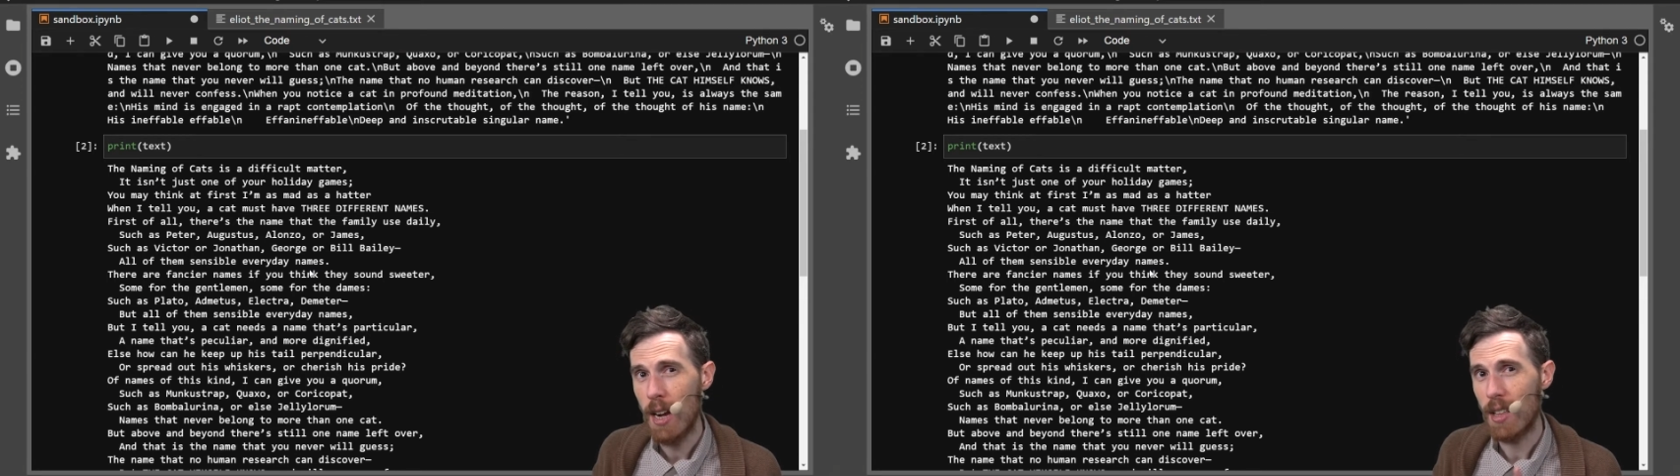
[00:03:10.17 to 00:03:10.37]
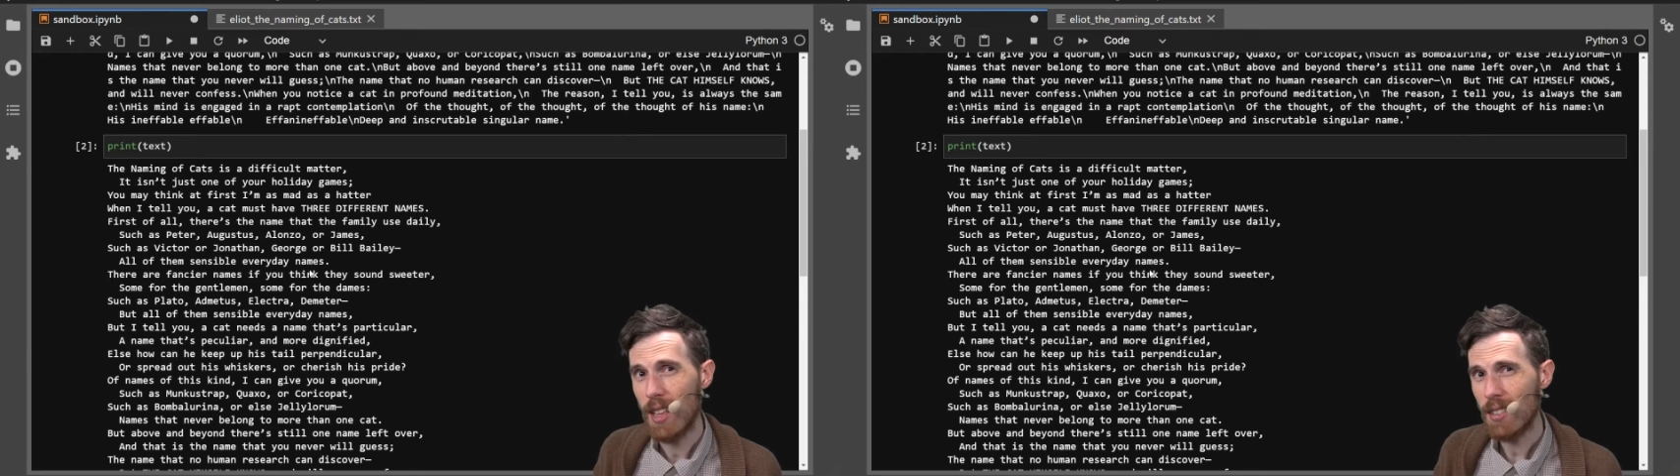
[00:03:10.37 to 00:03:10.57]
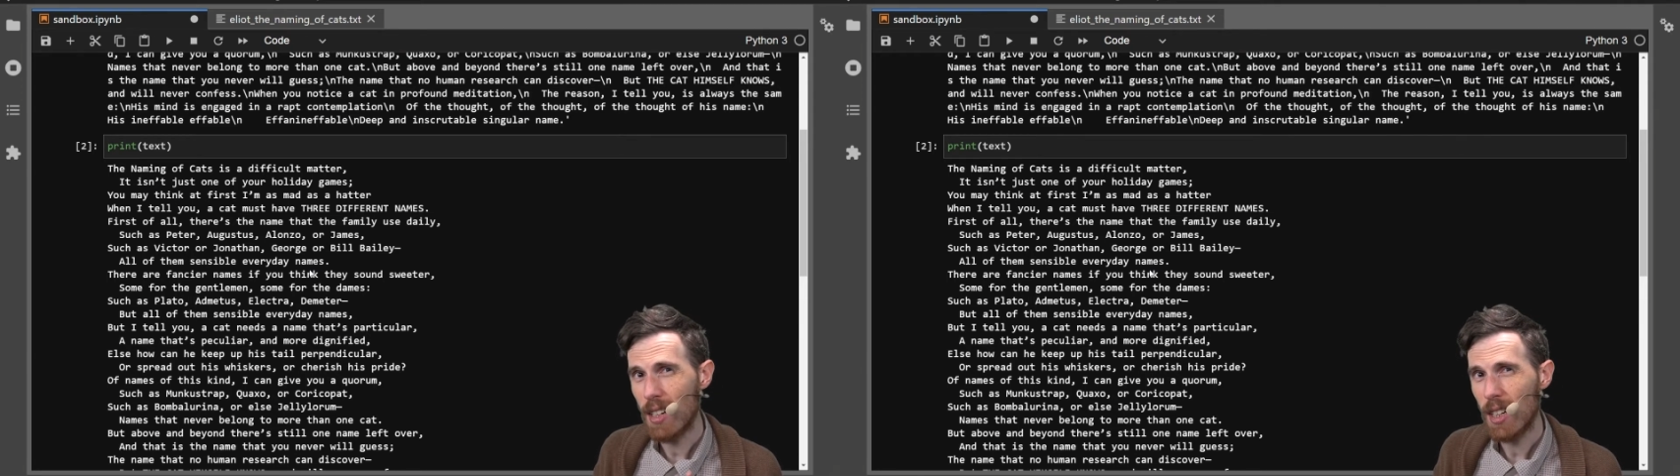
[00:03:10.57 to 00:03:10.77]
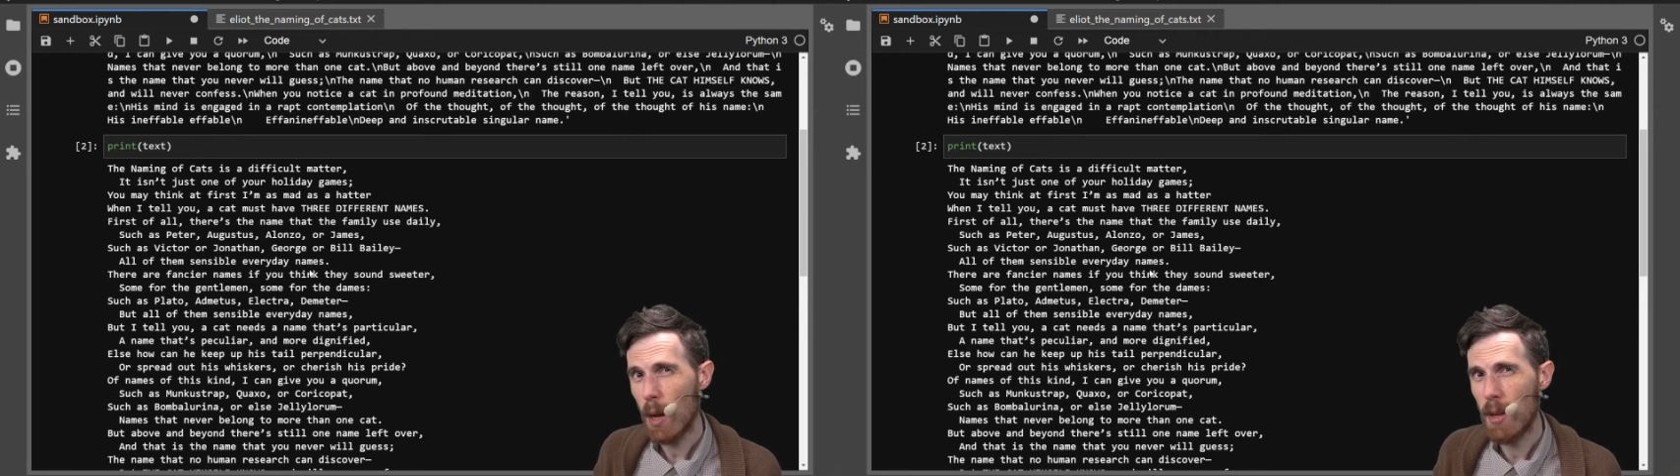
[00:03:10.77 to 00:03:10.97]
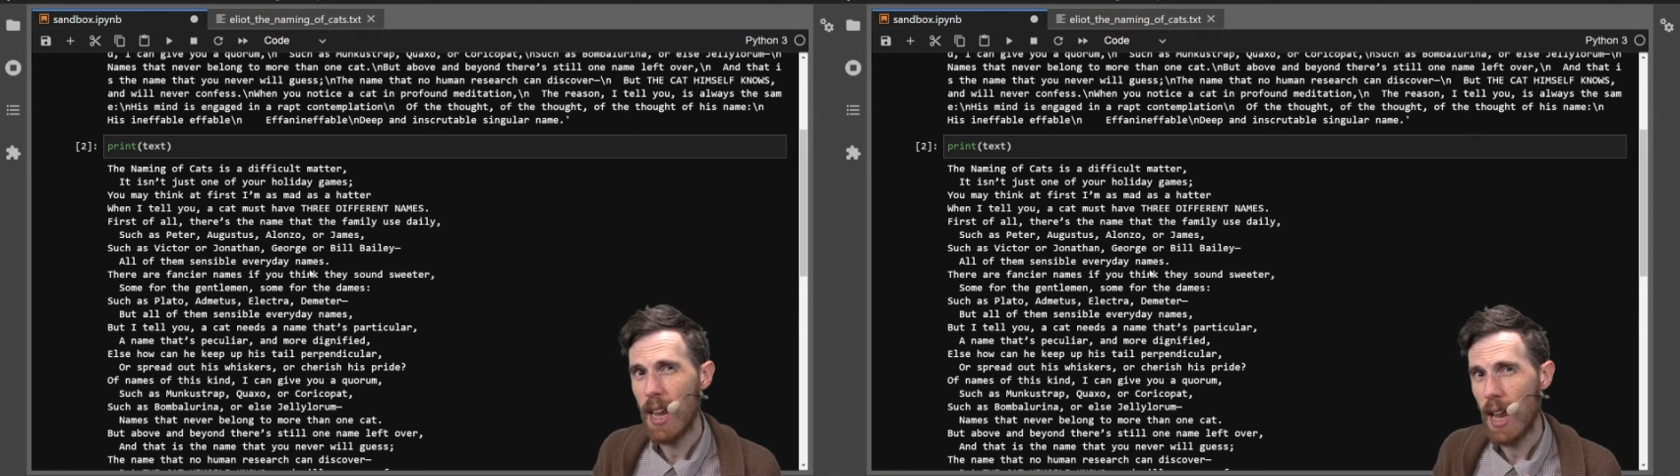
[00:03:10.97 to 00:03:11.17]
Now that's going to
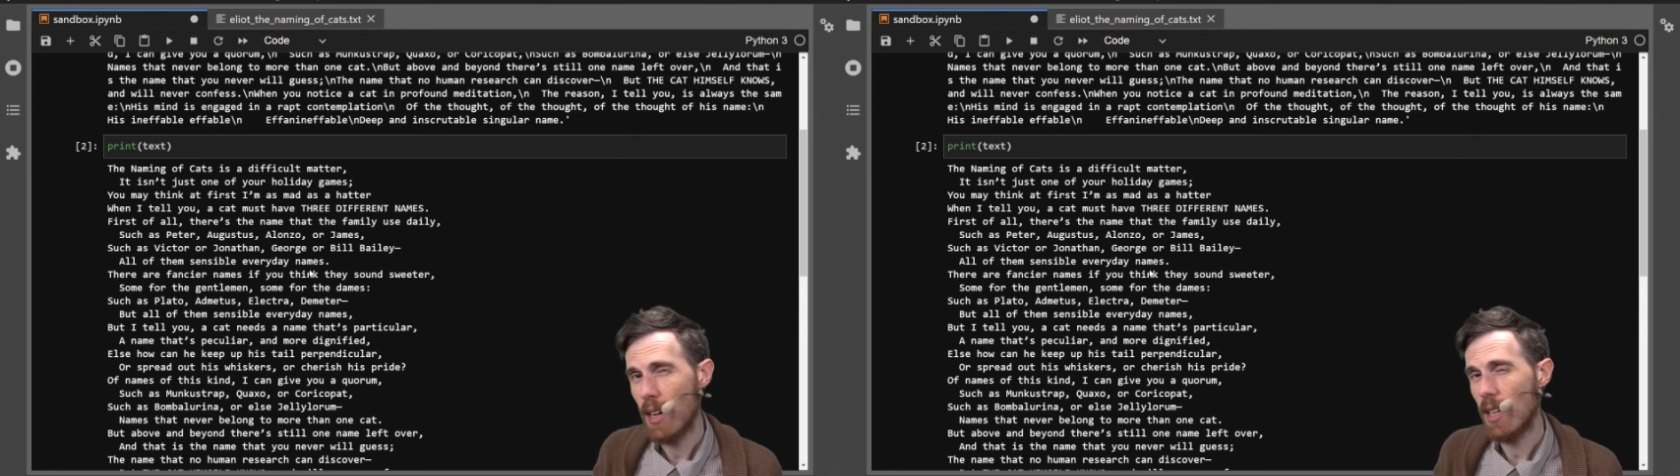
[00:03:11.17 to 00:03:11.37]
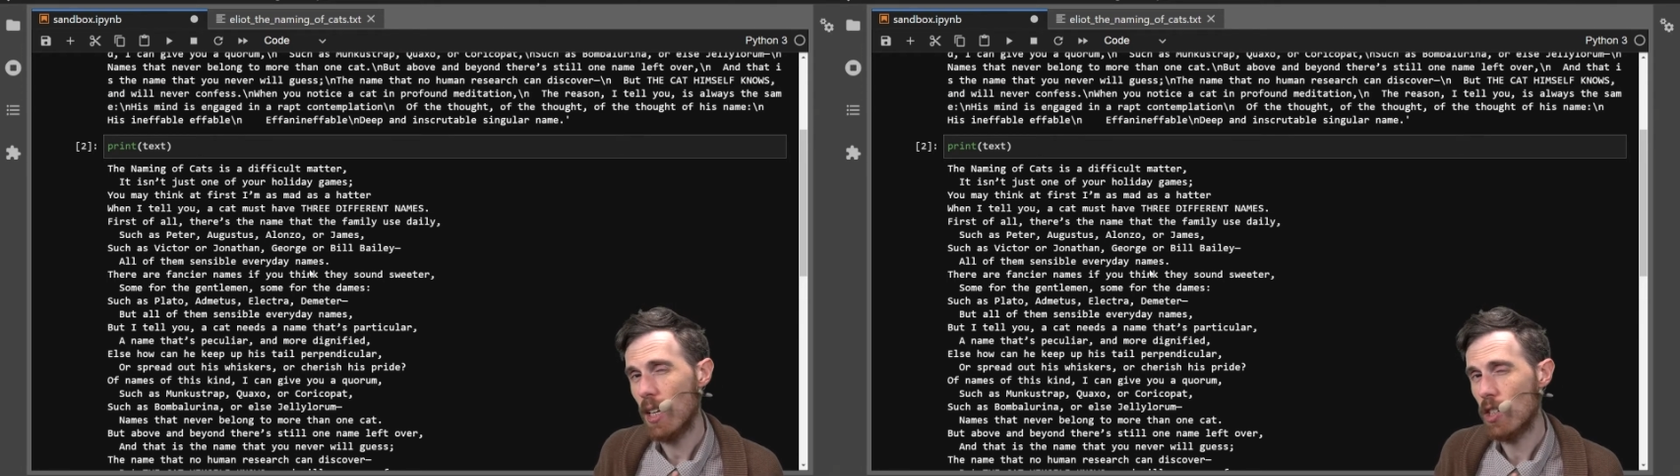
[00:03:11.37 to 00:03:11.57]
come in handy